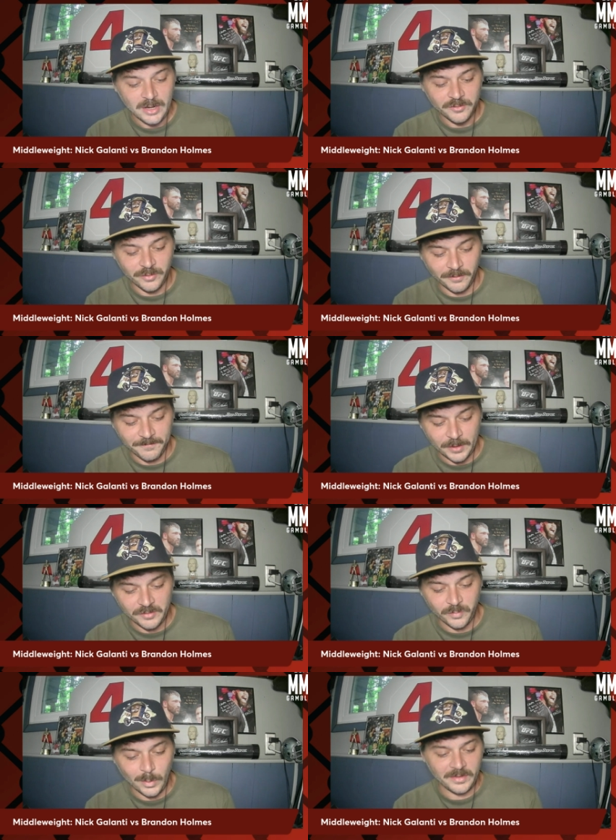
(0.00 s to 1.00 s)
So the
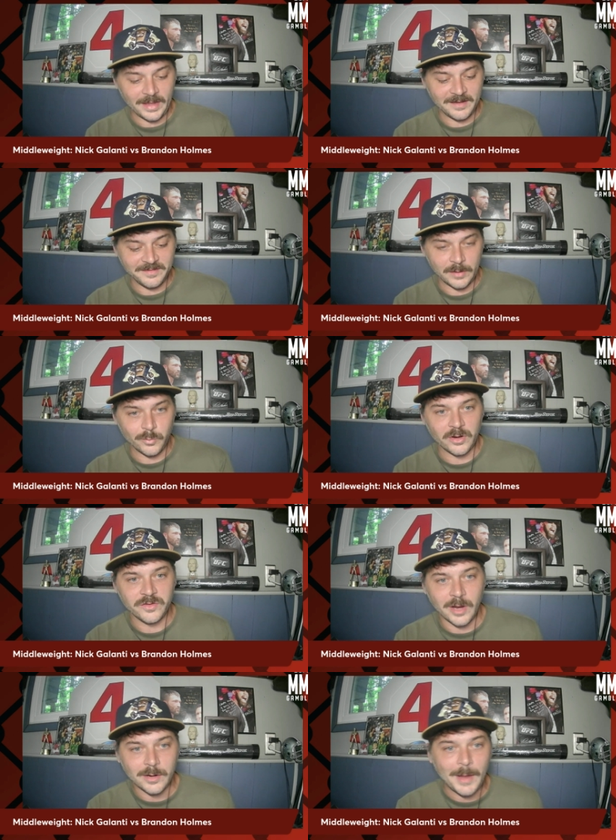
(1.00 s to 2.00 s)
first one, like I said, we're going to
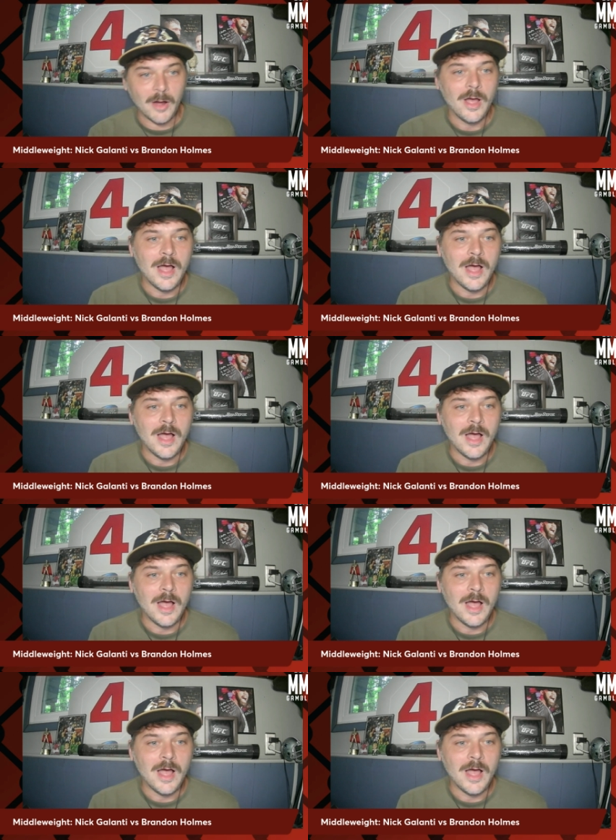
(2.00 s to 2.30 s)
talk about